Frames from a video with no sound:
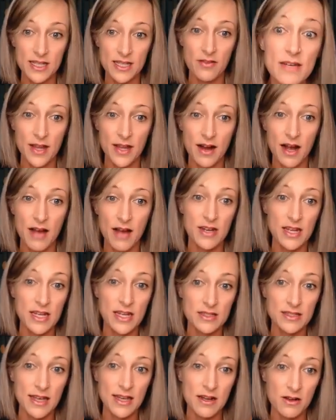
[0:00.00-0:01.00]
on there. I have an
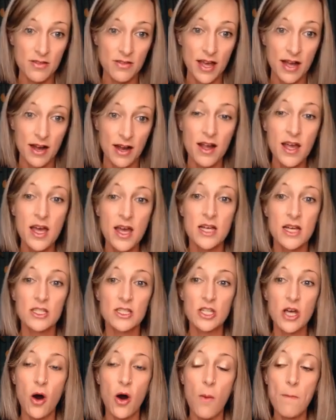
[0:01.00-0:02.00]
insider there.
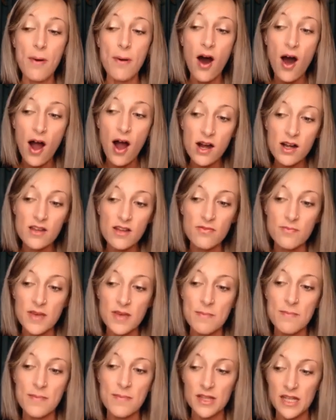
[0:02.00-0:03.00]
So part of
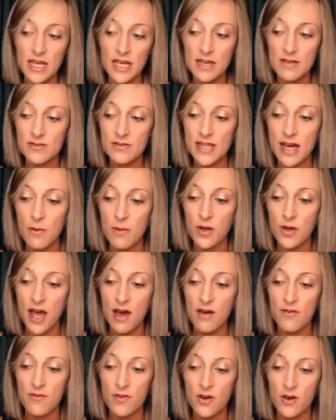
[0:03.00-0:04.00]
me believes that
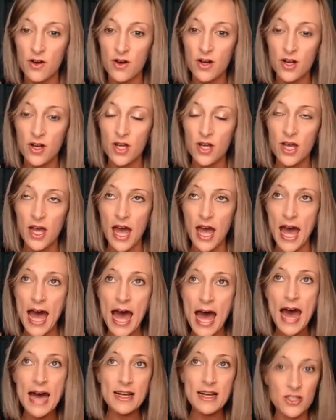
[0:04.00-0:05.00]
whatever
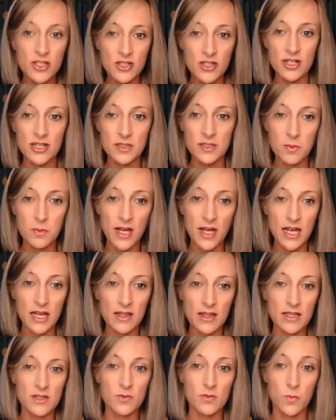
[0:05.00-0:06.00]
actor is
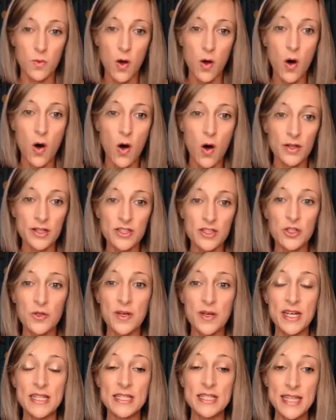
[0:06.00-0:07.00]
playing this role is
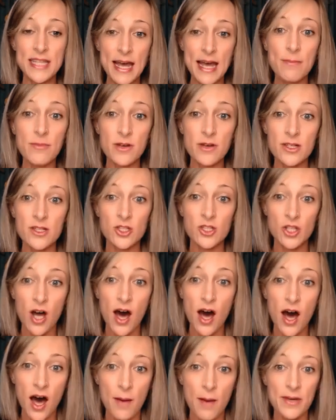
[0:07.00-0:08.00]
doing a damn good
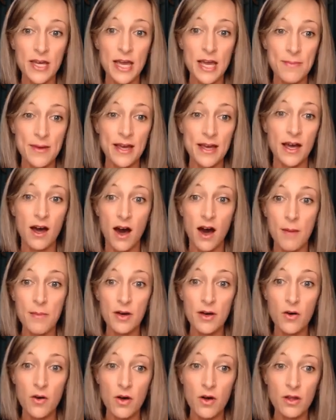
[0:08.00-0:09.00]
job keeping it
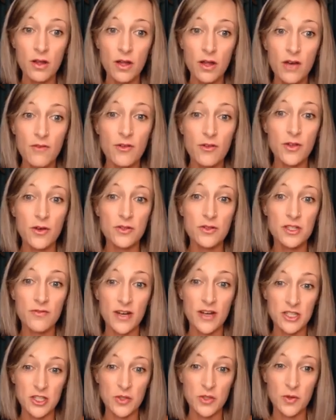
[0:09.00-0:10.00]
comical for those of
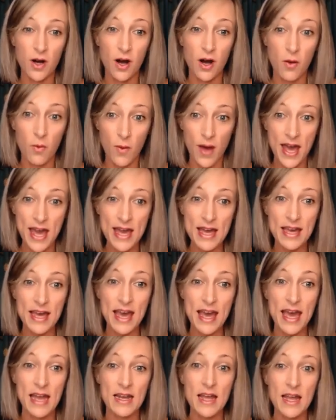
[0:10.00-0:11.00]
us who are awake
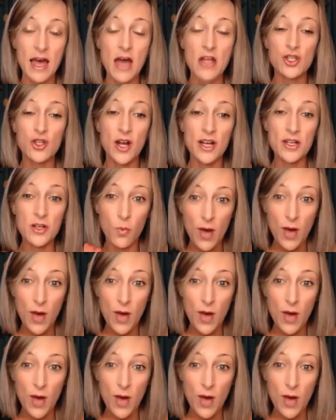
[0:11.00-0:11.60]
and trying to